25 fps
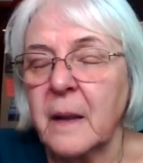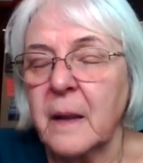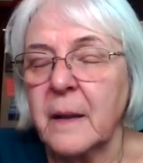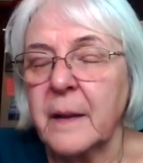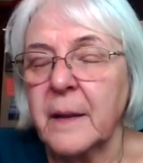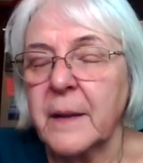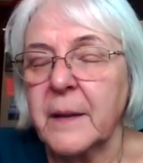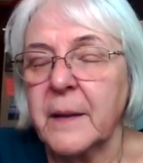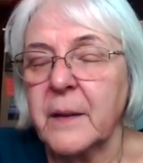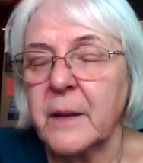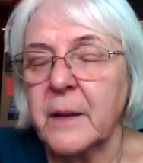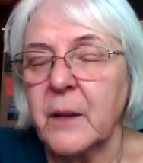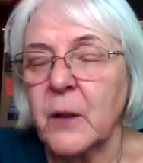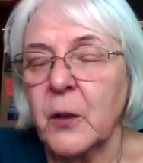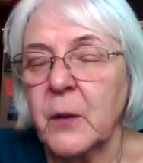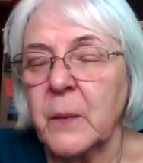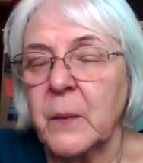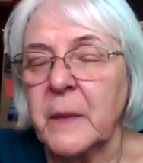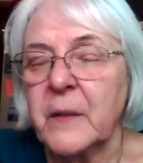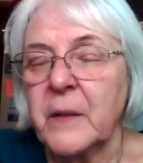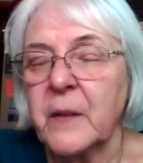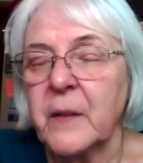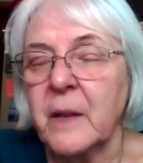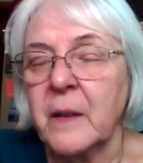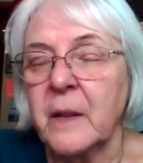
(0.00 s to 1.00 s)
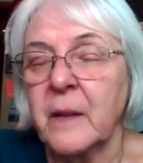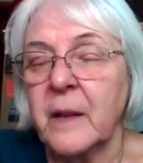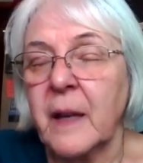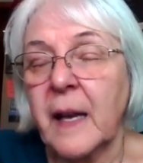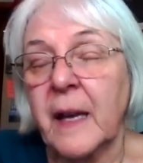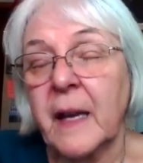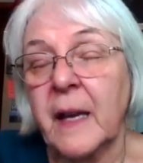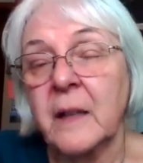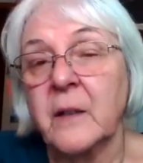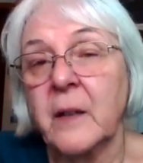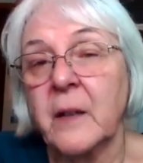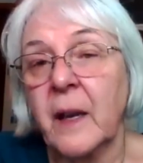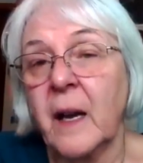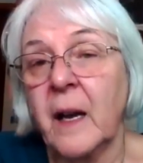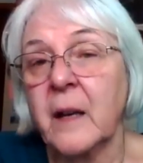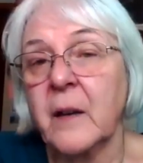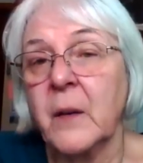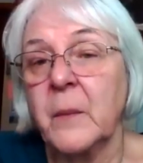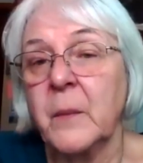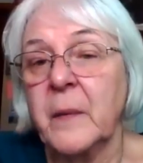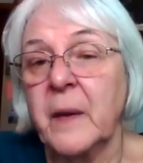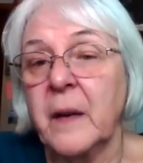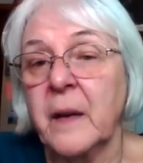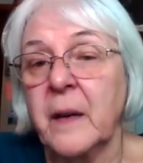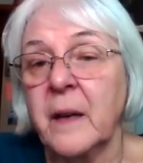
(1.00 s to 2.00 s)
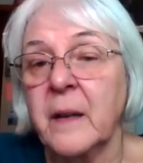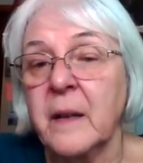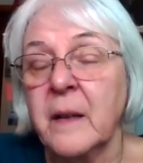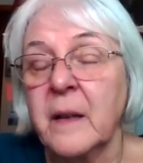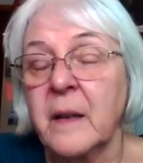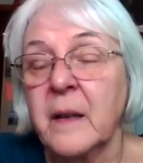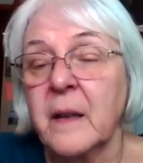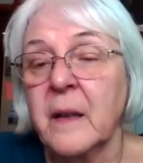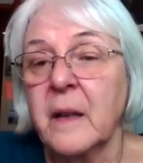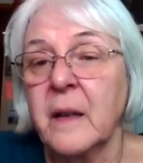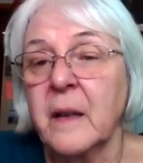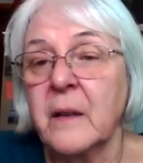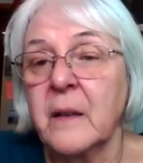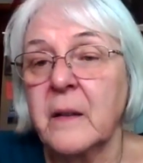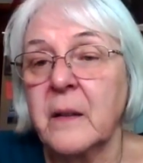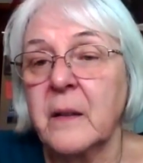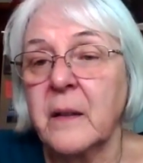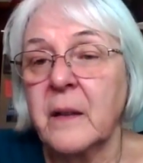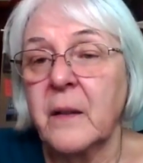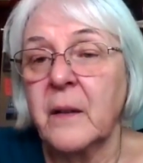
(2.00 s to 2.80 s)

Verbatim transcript: uh, Hermiston and Yakima to